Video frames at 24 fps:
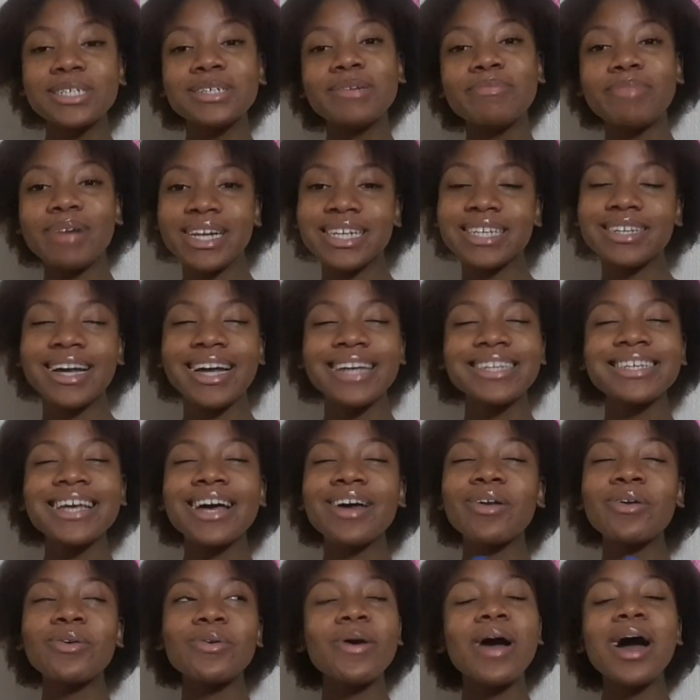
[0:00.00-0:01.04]
But guys, I
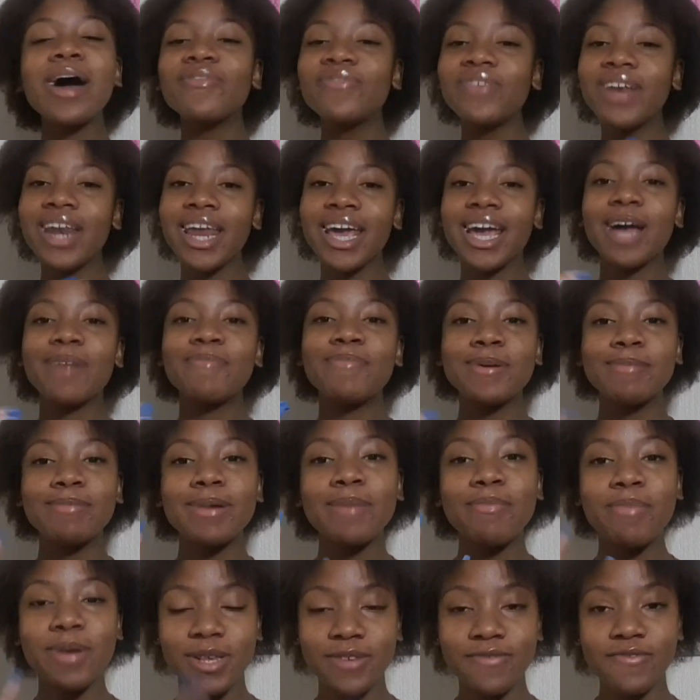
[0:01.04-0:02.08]
don't know. I feel like I'd pick my
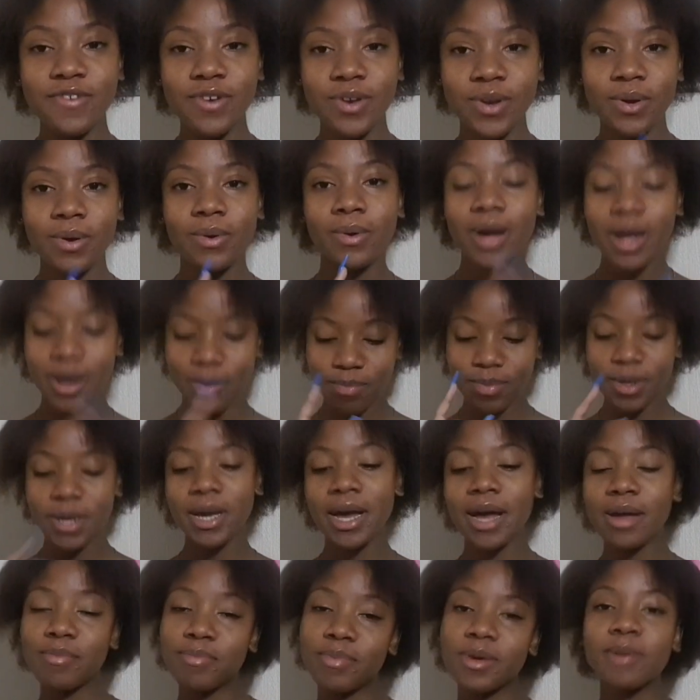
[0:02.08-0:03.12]
best friend though. I'd pick,
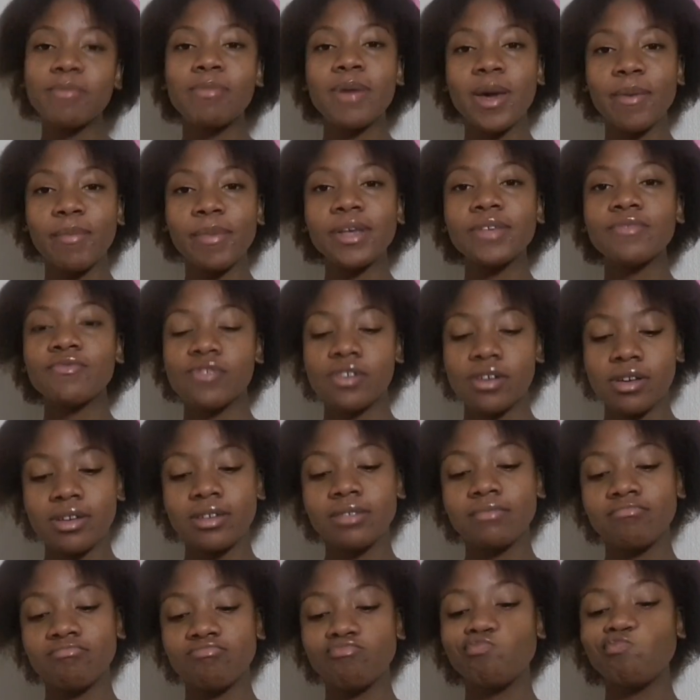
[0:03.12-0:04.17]
I'd pick my best friend.
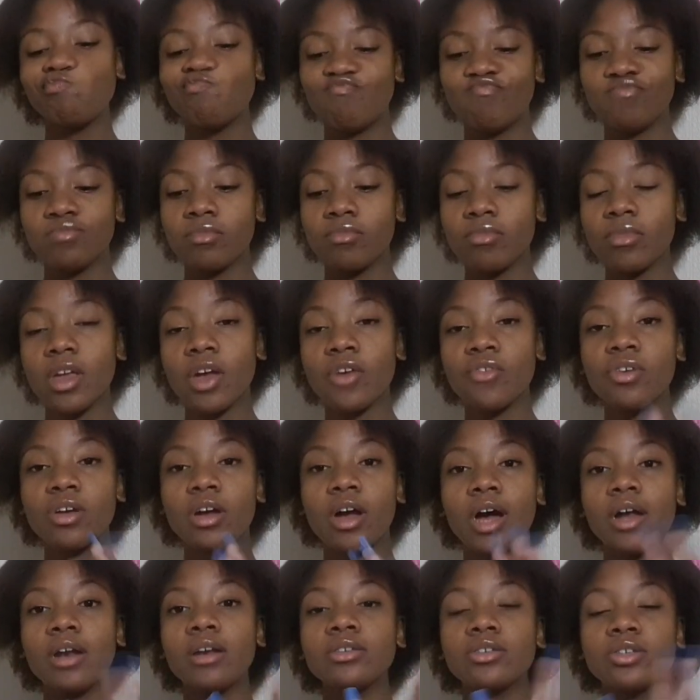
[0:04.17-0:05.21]

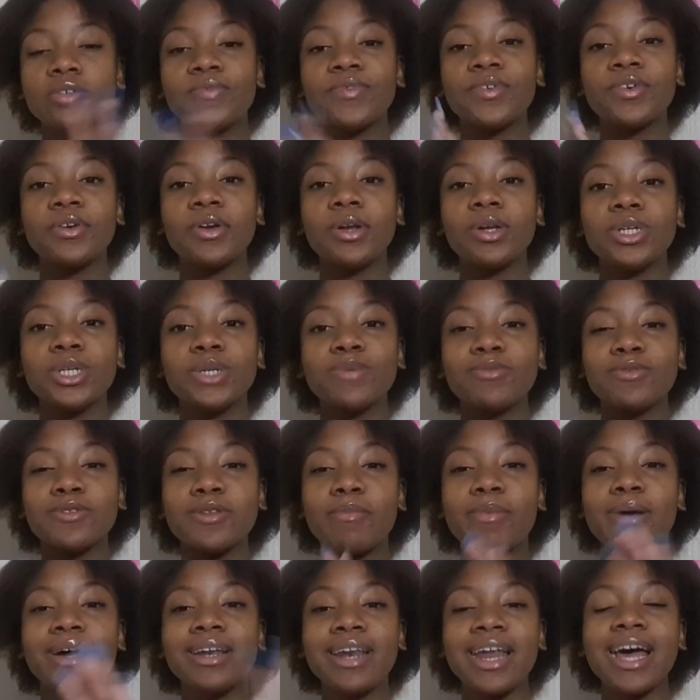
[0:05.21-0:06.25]
Regardless of the relationship with
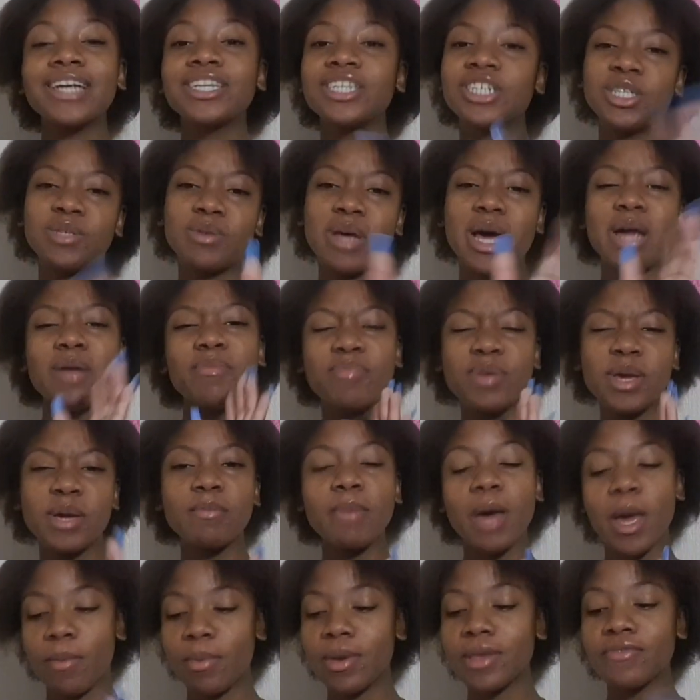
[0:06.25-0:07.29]
the partner, I just, I'd pick
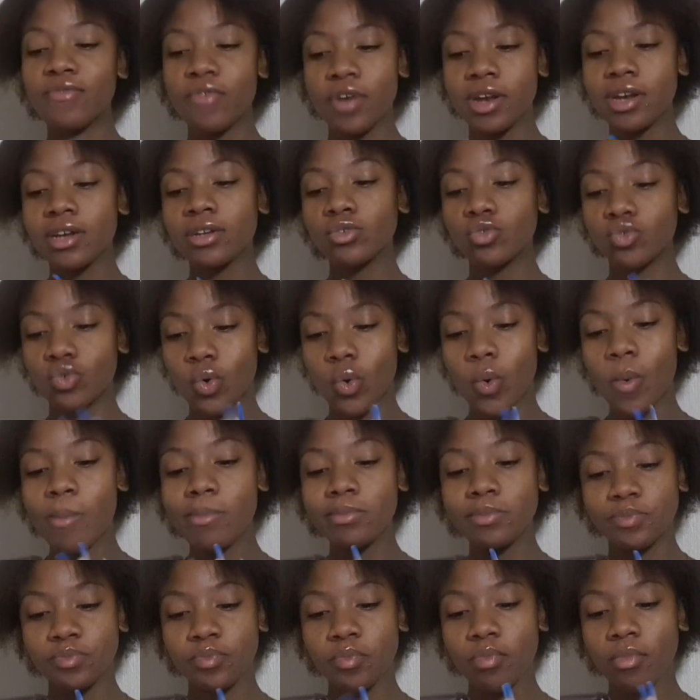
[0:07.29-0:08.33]
my best friend. So,
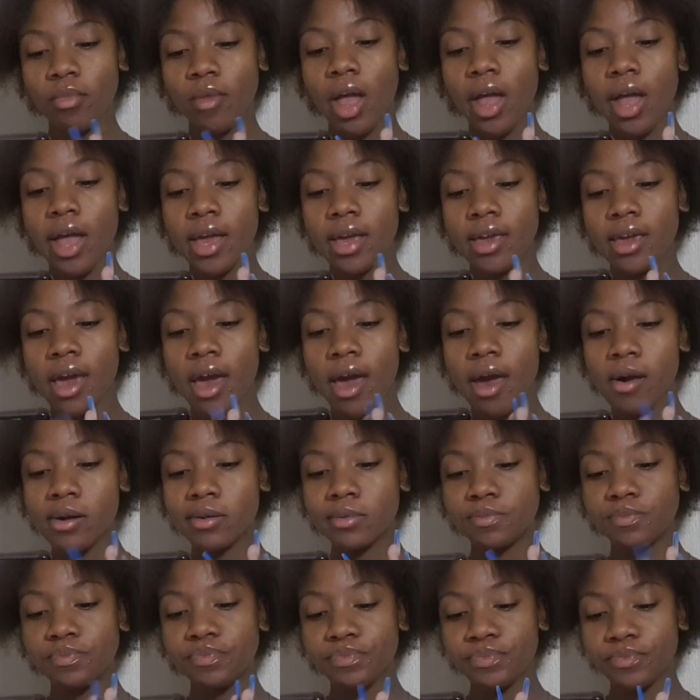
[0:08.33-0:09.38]

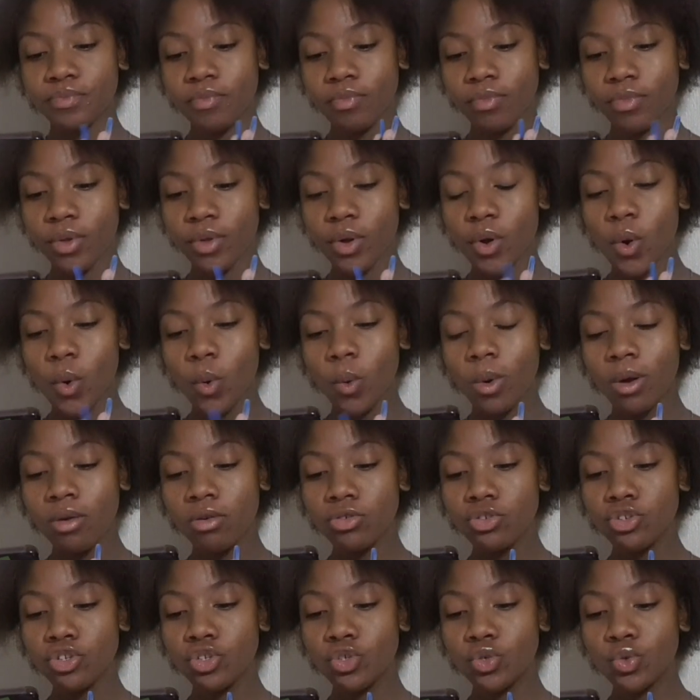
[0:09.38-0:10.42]
yeah. What
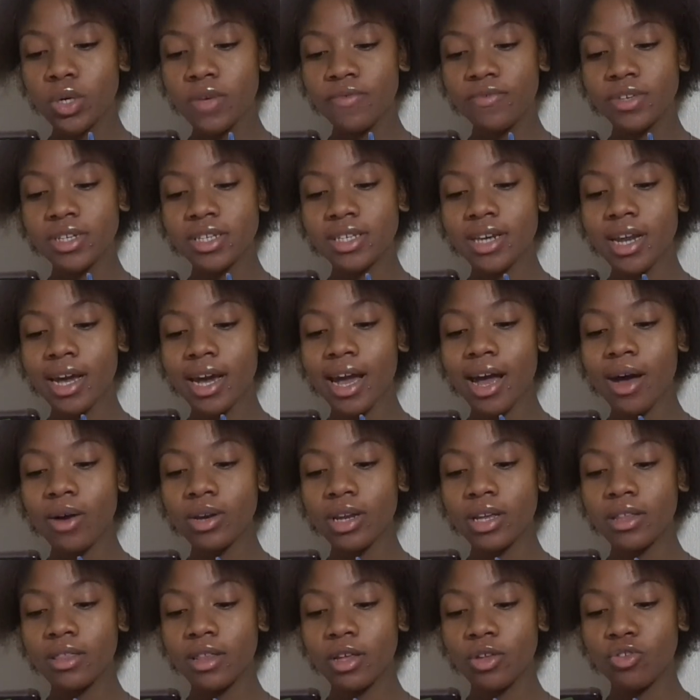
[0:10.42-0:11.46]
would you do if you snuck out
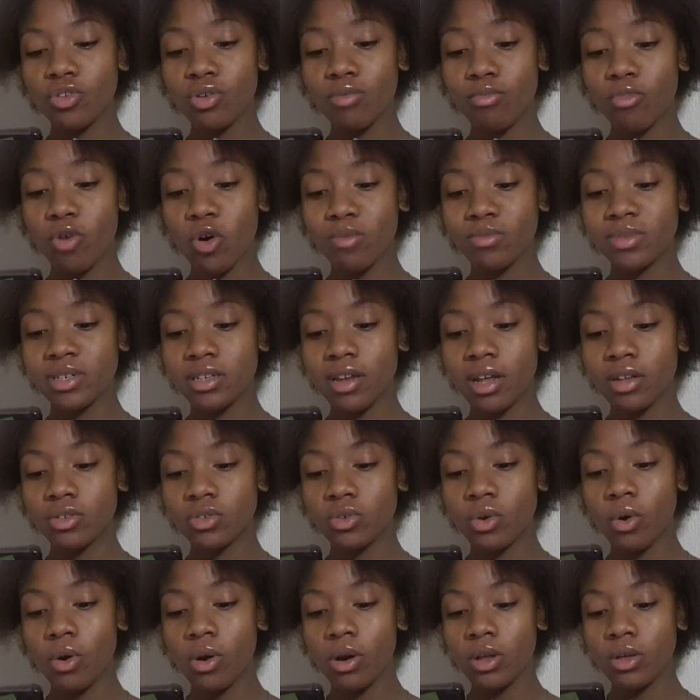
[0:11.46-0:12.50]
and then your mom starts
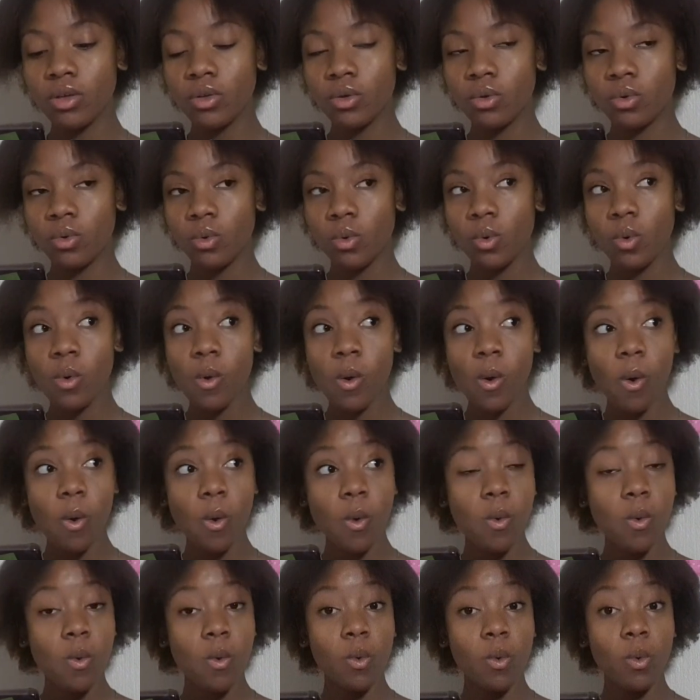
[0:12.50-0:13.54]
calling you?
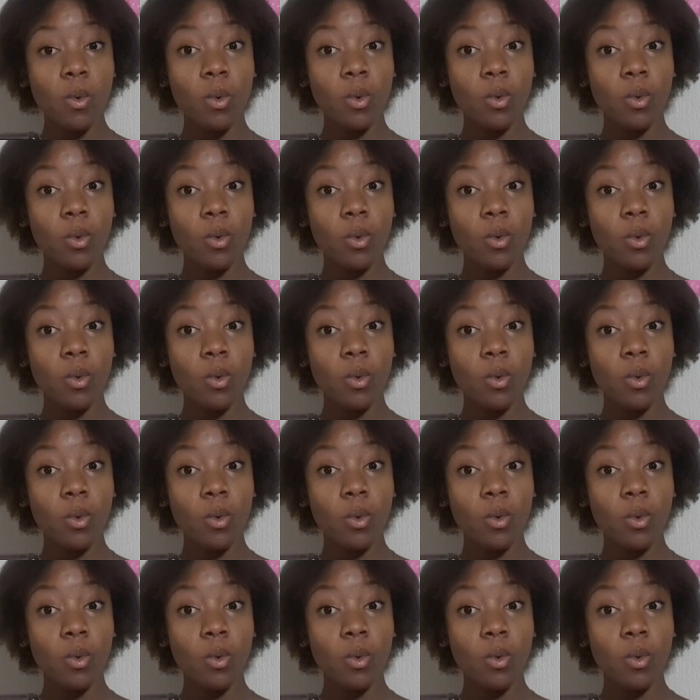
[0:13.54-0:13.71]
Ooh.